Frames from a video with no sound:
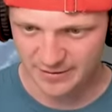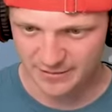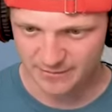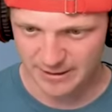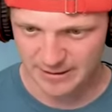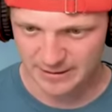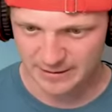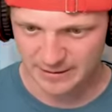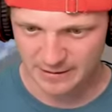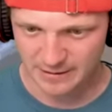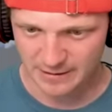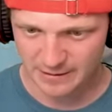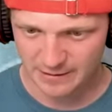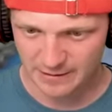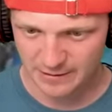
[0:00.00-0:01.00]
There we
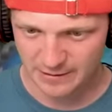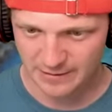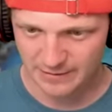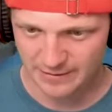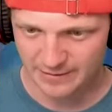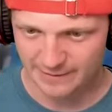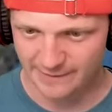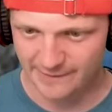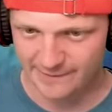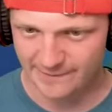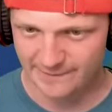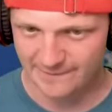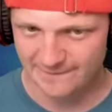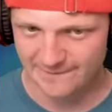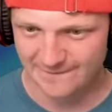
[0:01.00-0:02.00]
go.
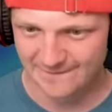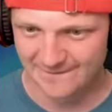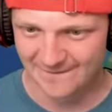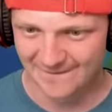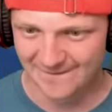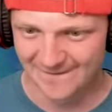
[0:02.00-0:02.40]
Oh,